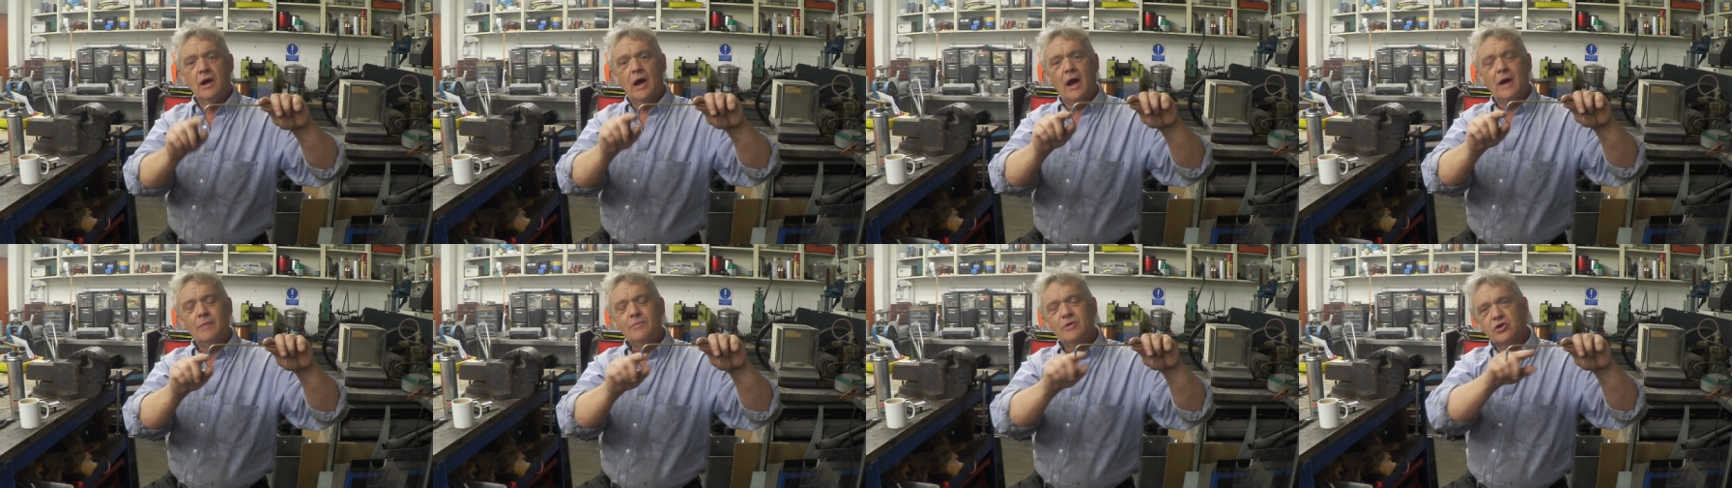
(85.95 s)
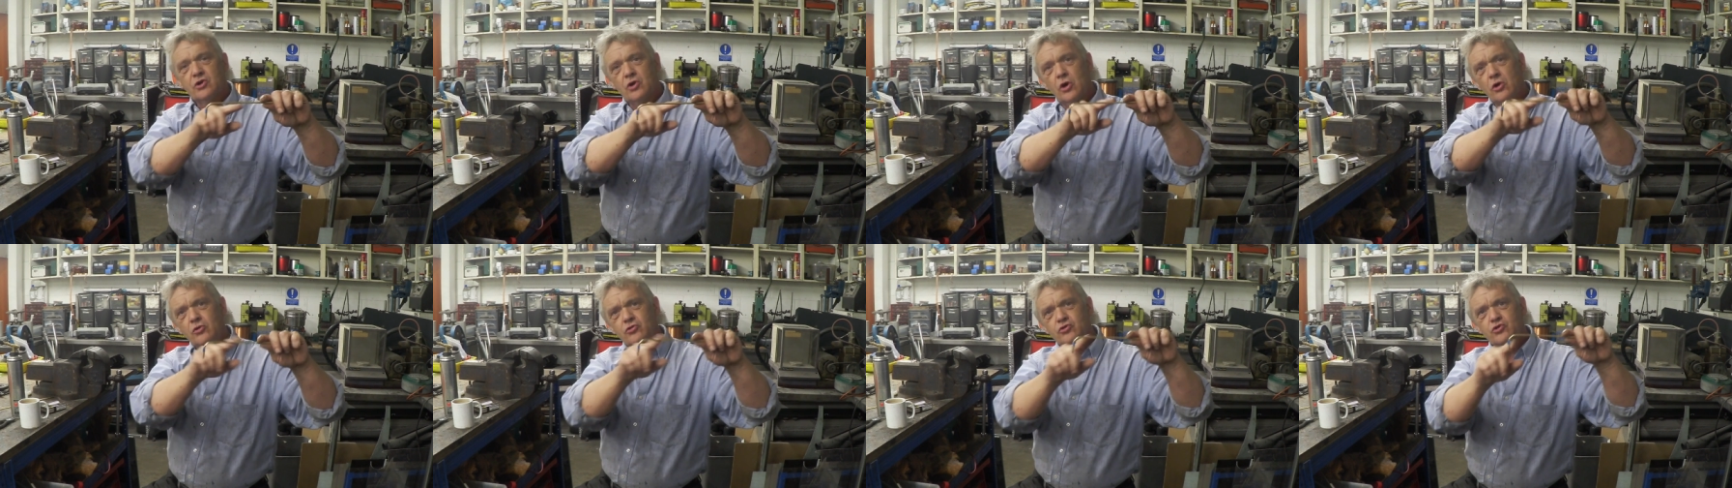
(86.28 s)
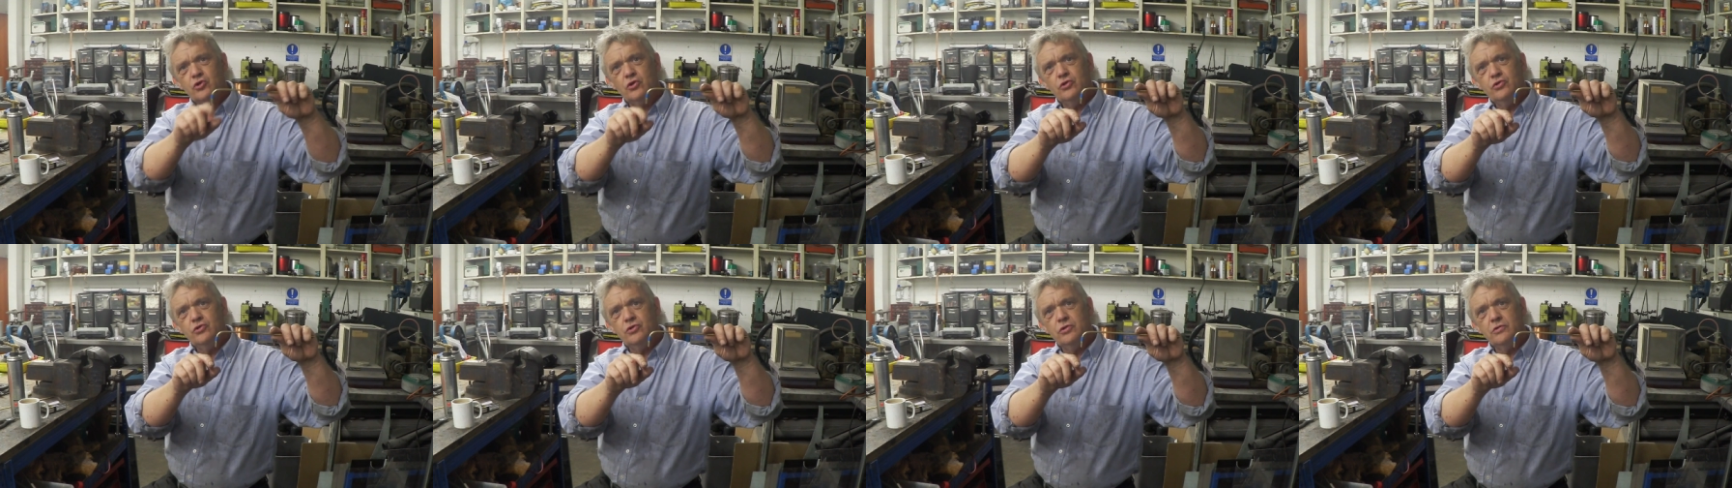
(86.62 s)
And we could
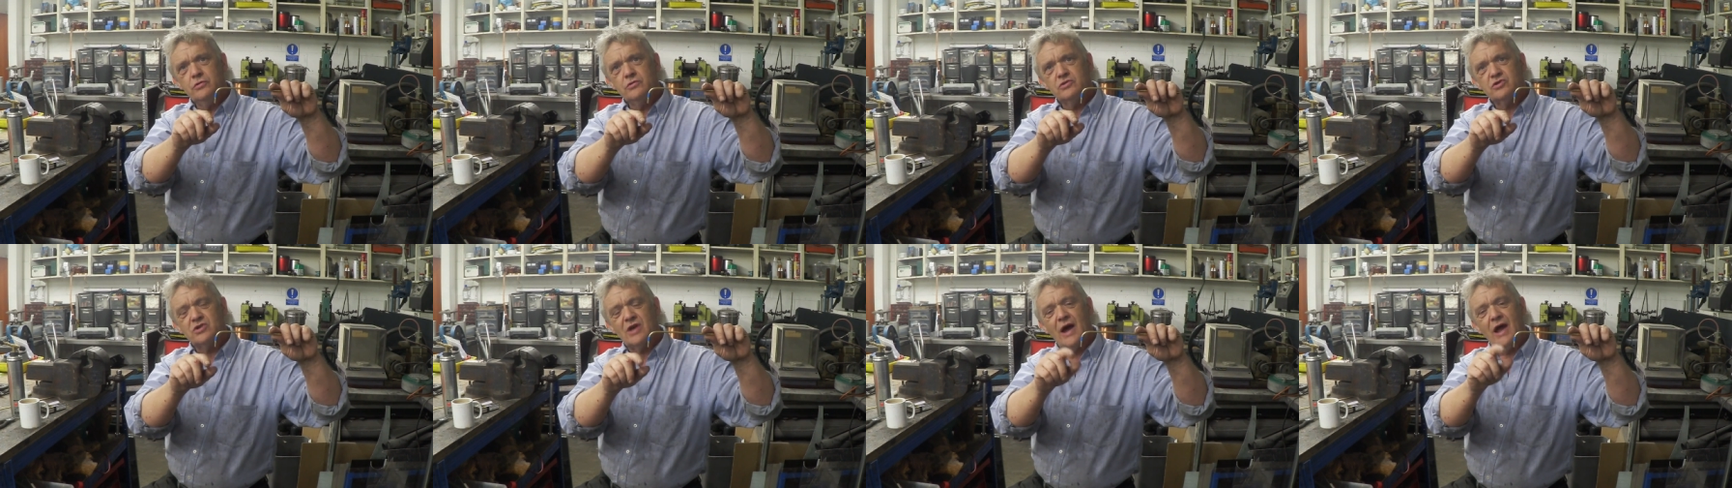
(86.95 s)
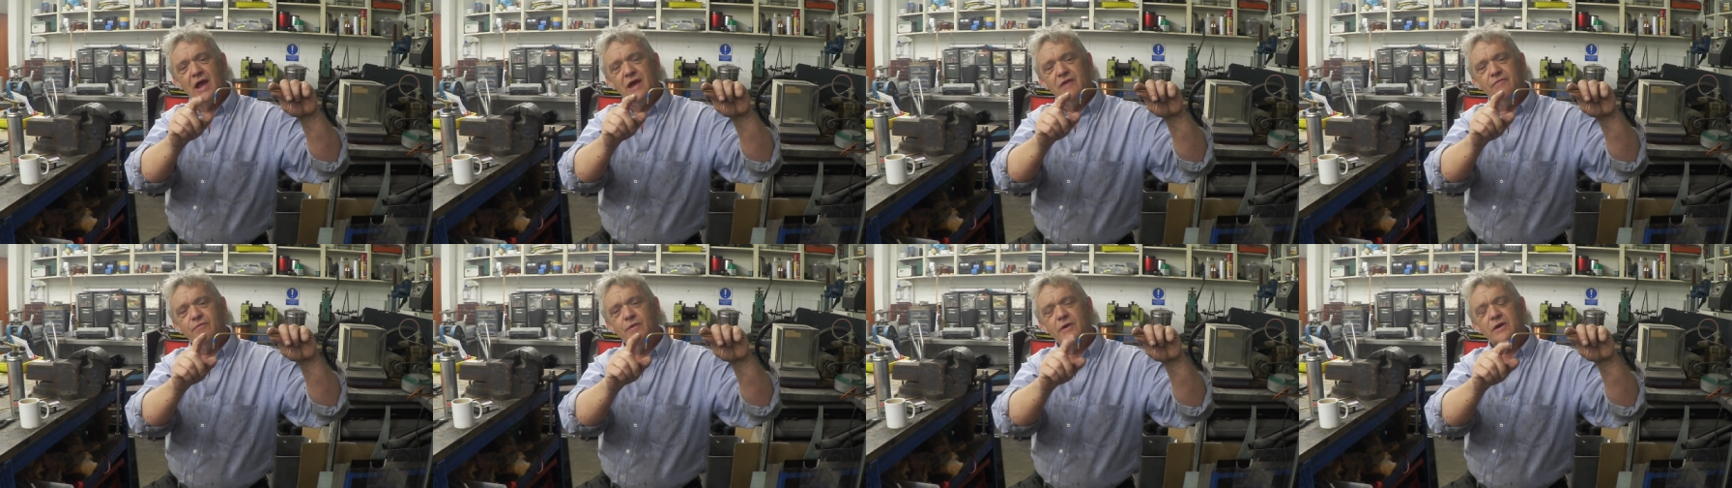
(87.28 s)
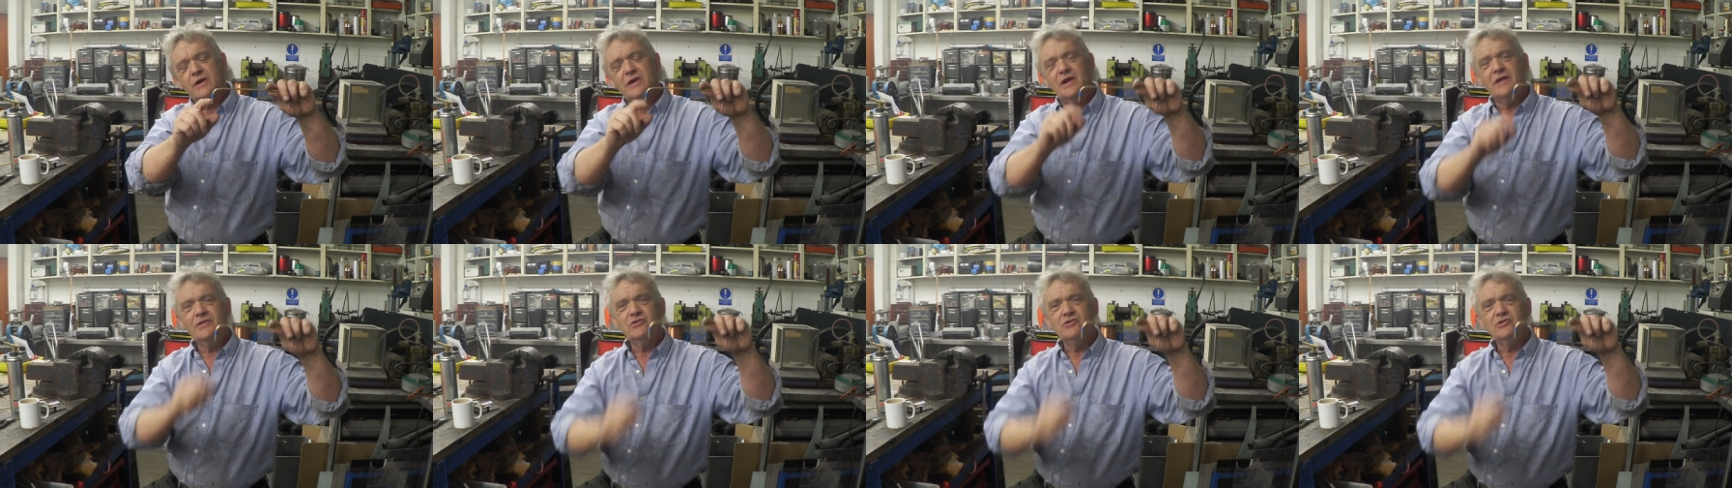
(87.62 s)
also use that if we can